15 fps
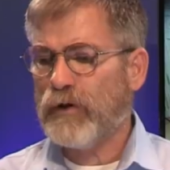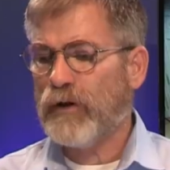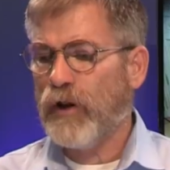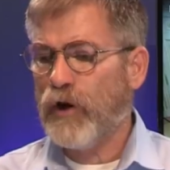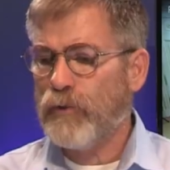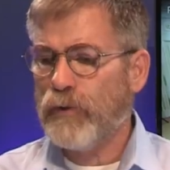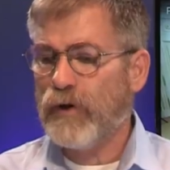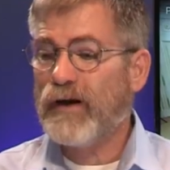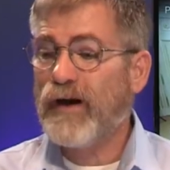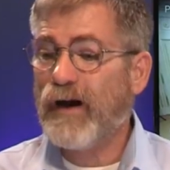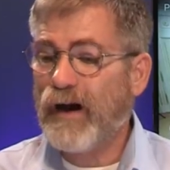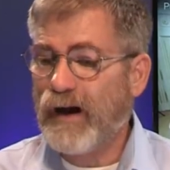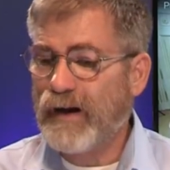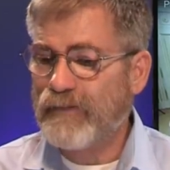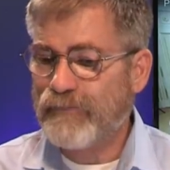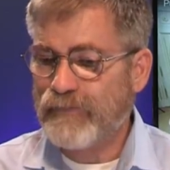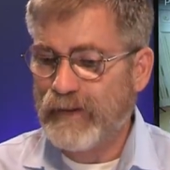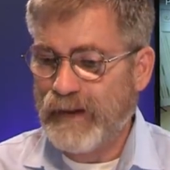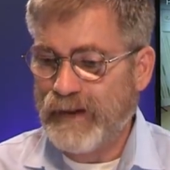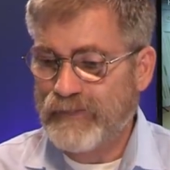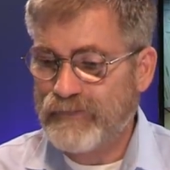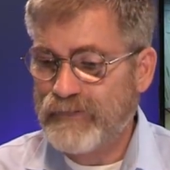global
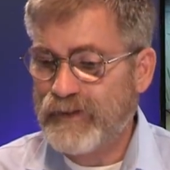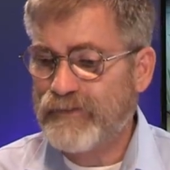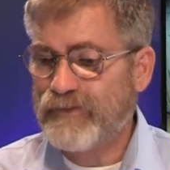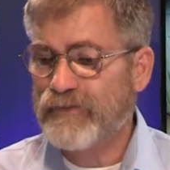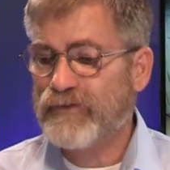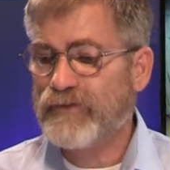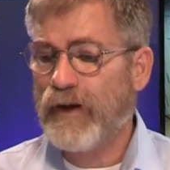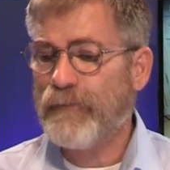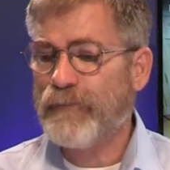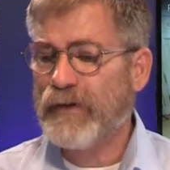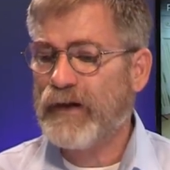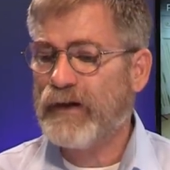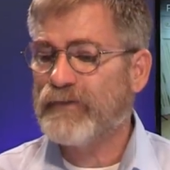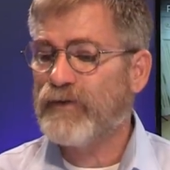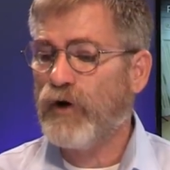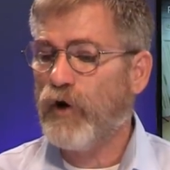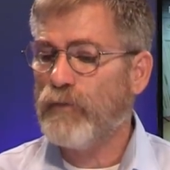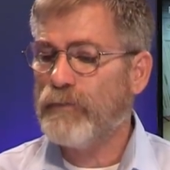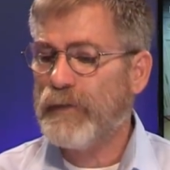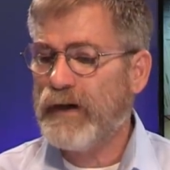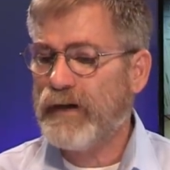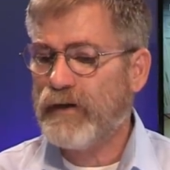conflicts. This is something
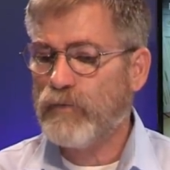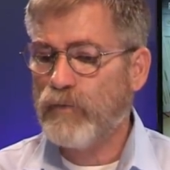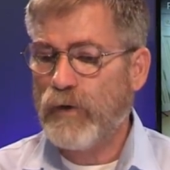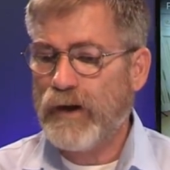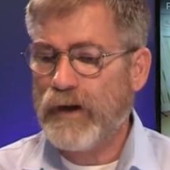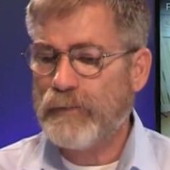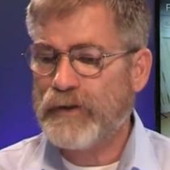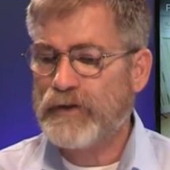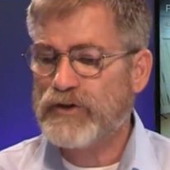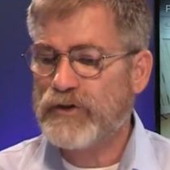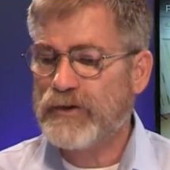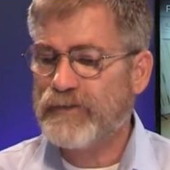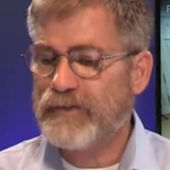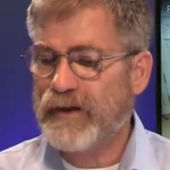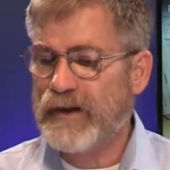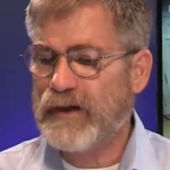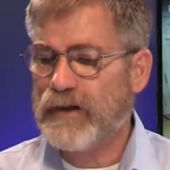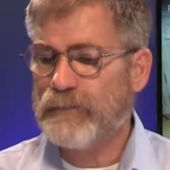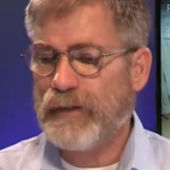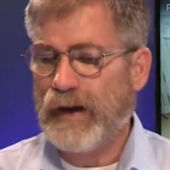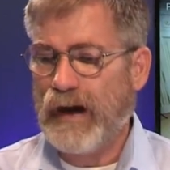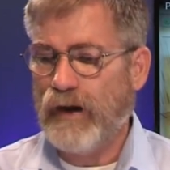adult men and women should think
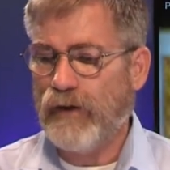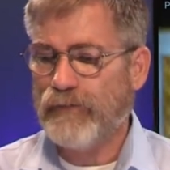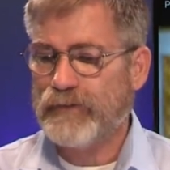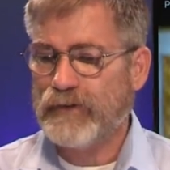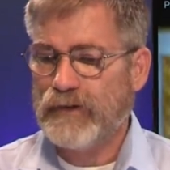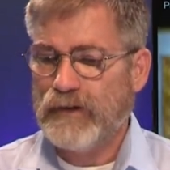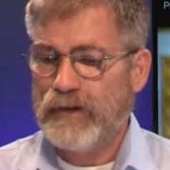about.